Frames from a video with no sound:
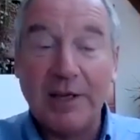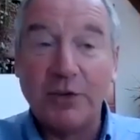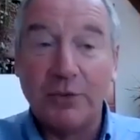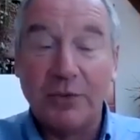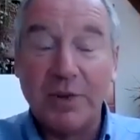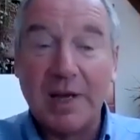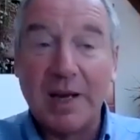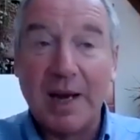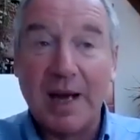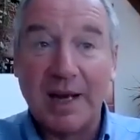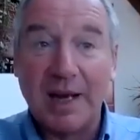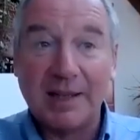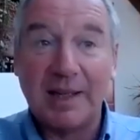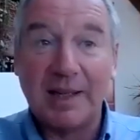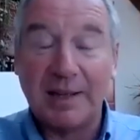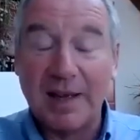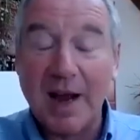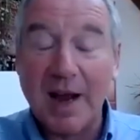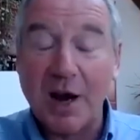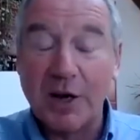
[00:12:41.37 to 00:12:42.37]
need to
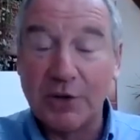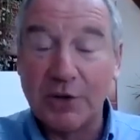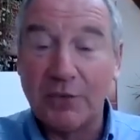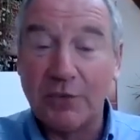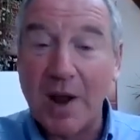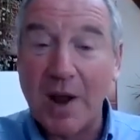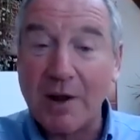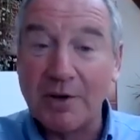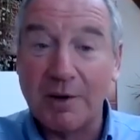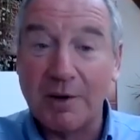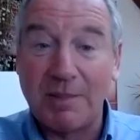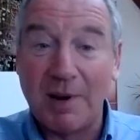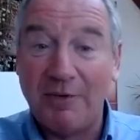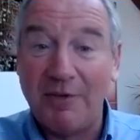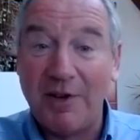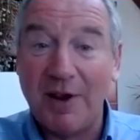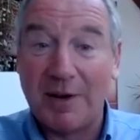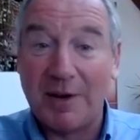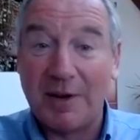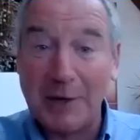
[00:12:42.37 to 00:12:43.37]
realize that they are
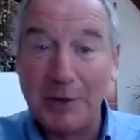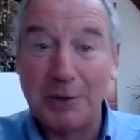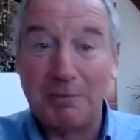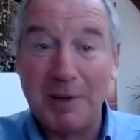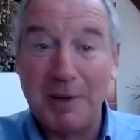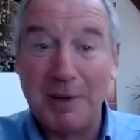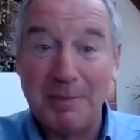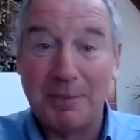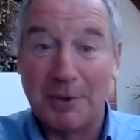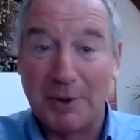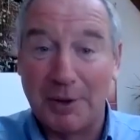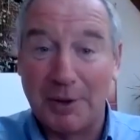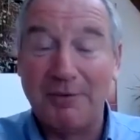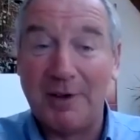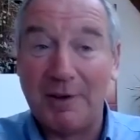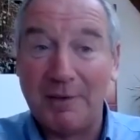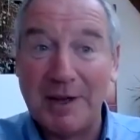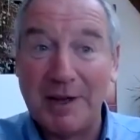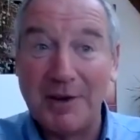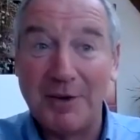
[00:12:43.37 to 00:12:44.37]
surrounded by very good
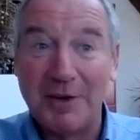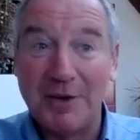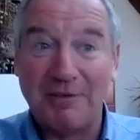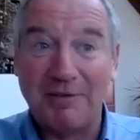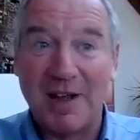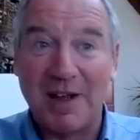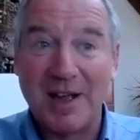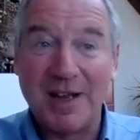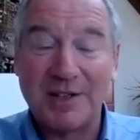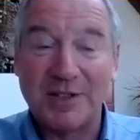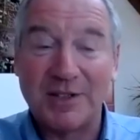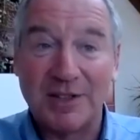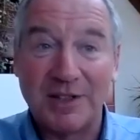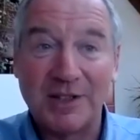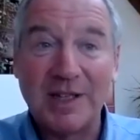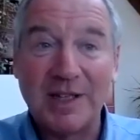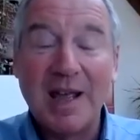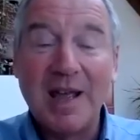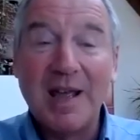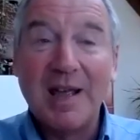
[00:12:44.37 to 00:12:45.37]
people, very good
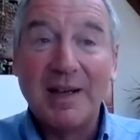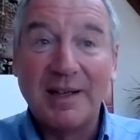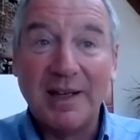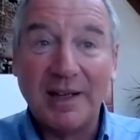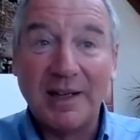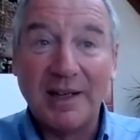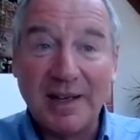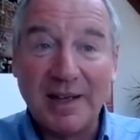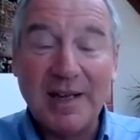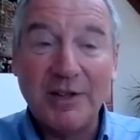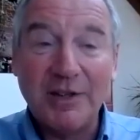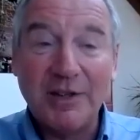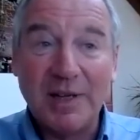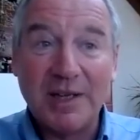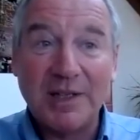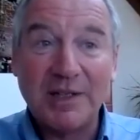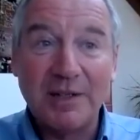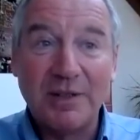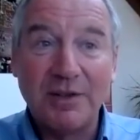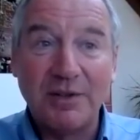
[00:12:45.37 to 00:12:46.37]
advisors, that they
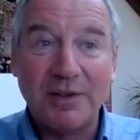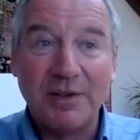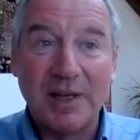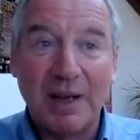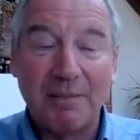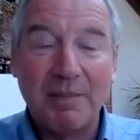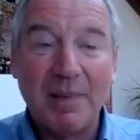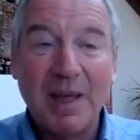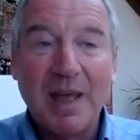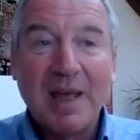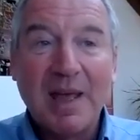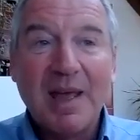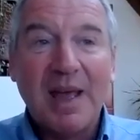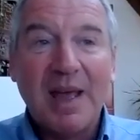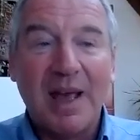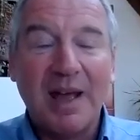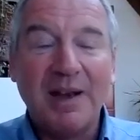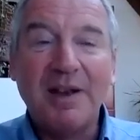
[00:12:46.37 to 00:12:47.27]
need to listen to them.